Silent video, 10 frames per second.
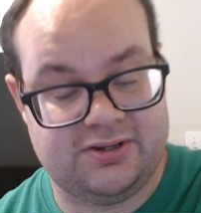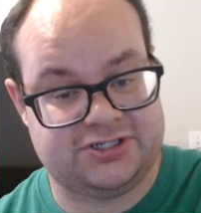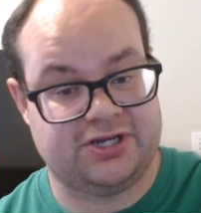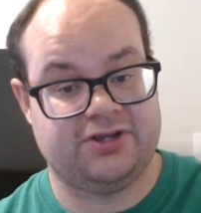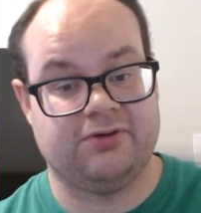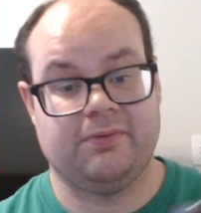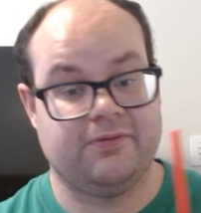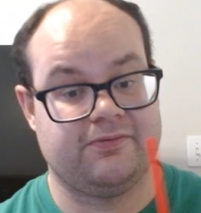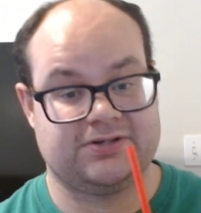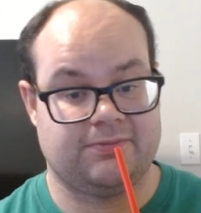show you what
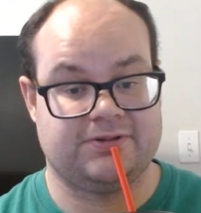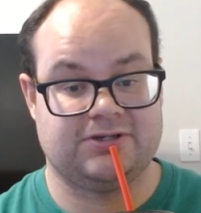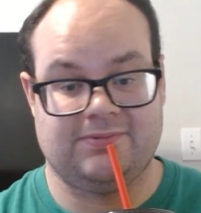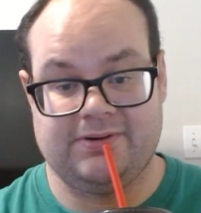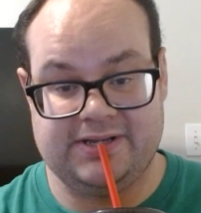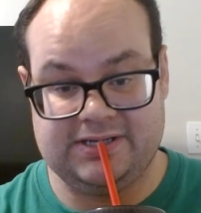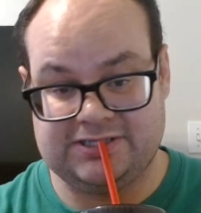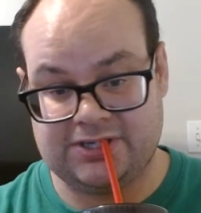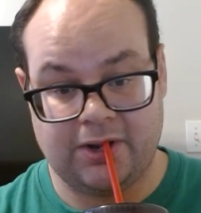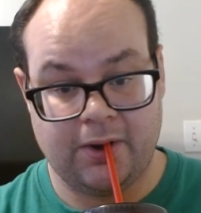movies I'm going to be talking about
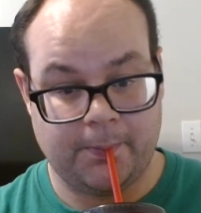next.